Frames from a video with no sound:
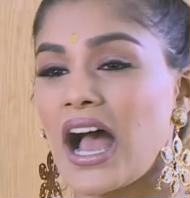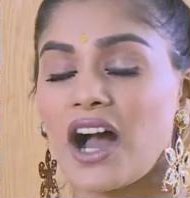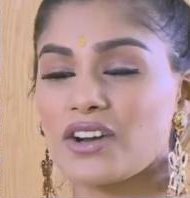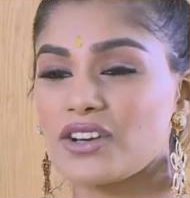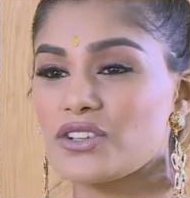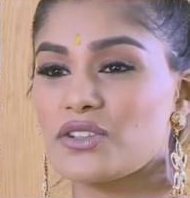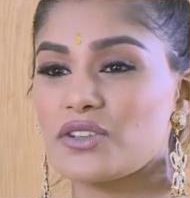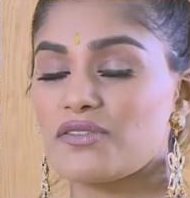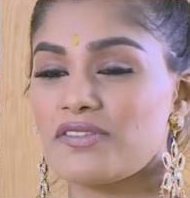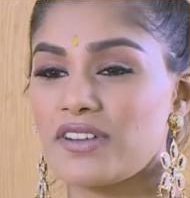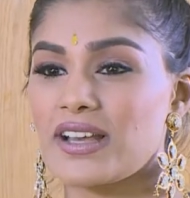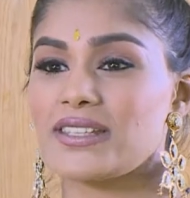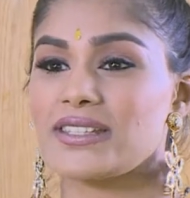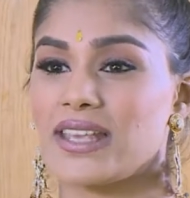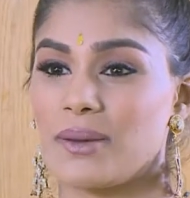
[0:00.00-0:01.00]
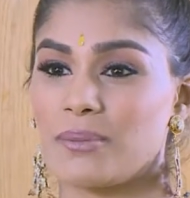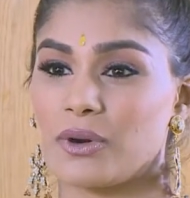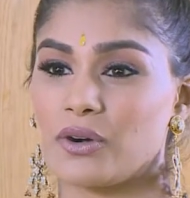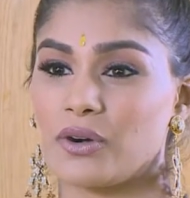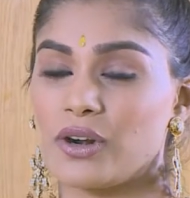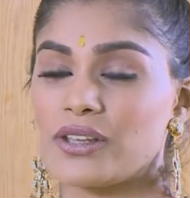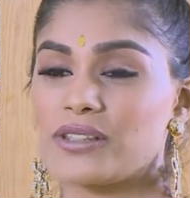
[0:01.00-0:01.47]
How did you first come
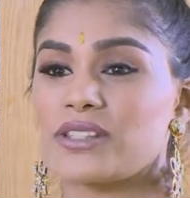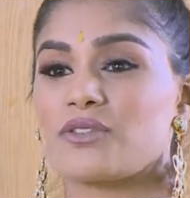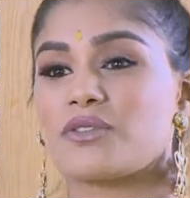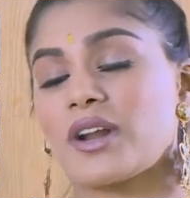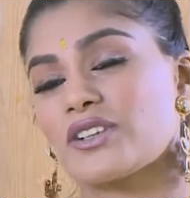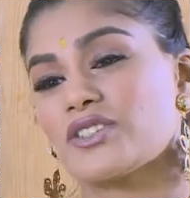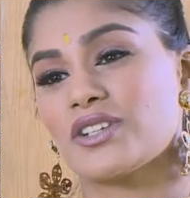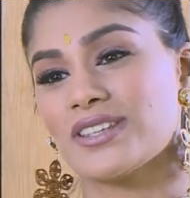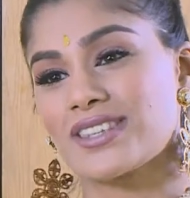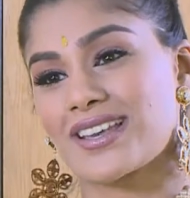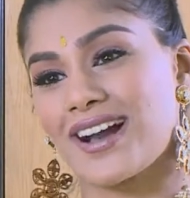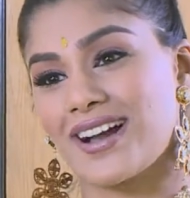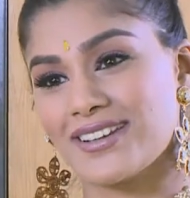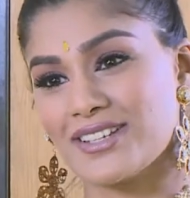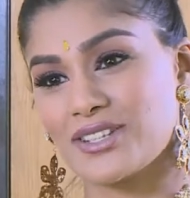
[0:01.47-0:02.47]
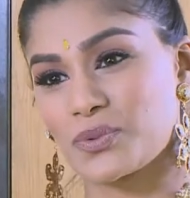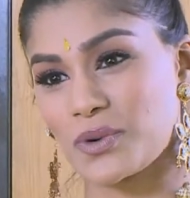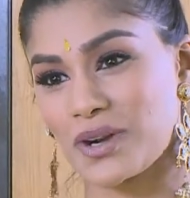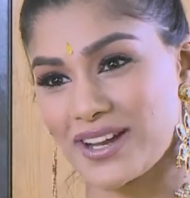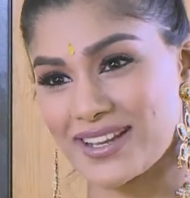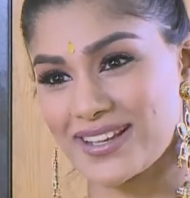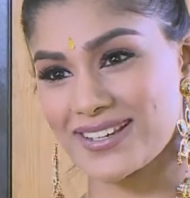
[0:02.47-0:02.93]
across Ranjith Kally's
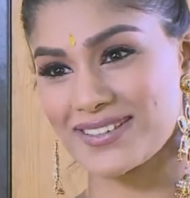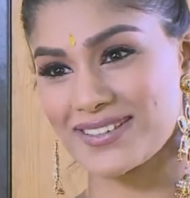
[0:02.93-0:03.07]
work?